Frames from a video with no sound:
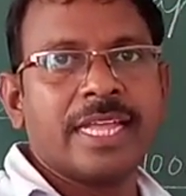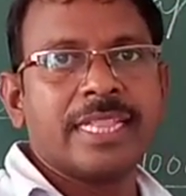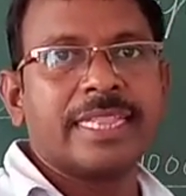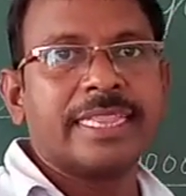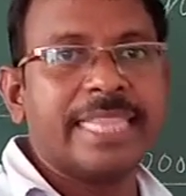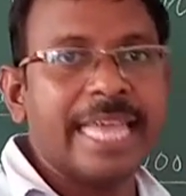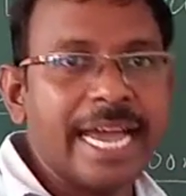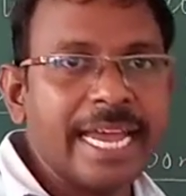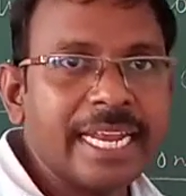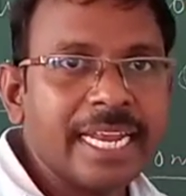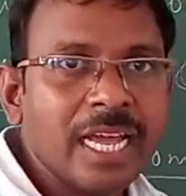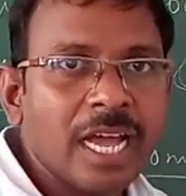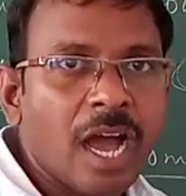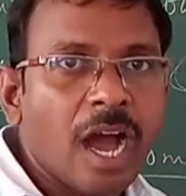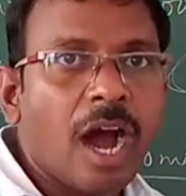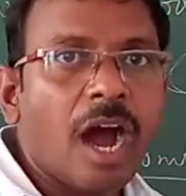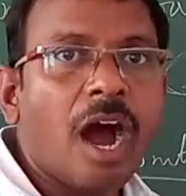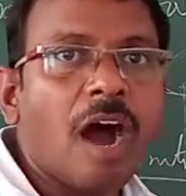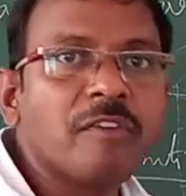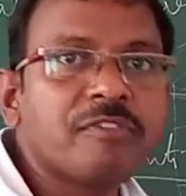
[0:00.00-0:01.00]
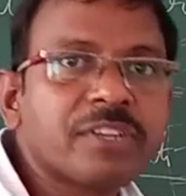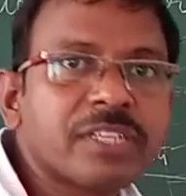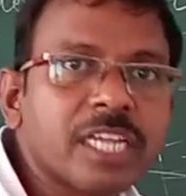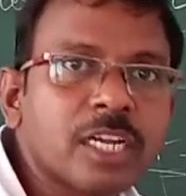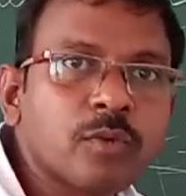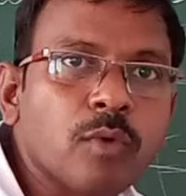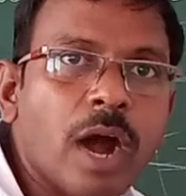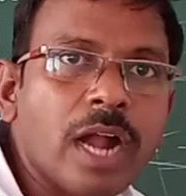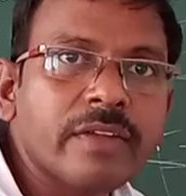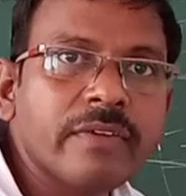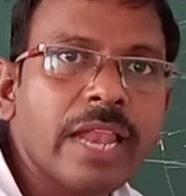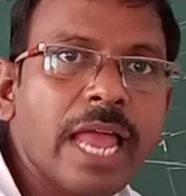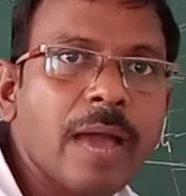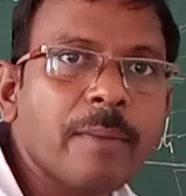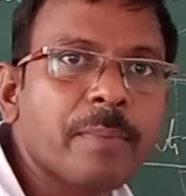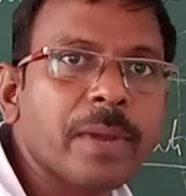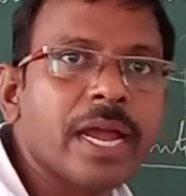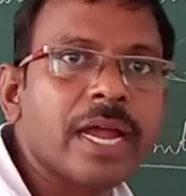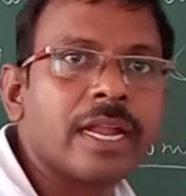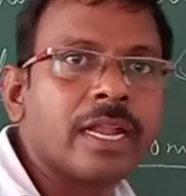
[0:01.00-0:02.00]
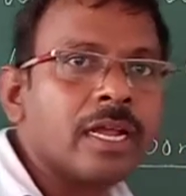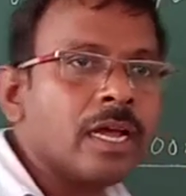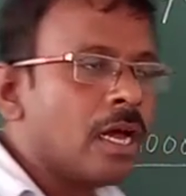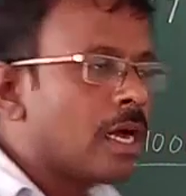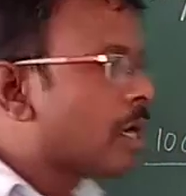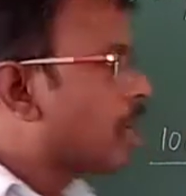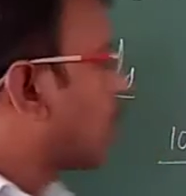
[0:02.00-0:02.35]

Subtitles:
Then after that, what will happen?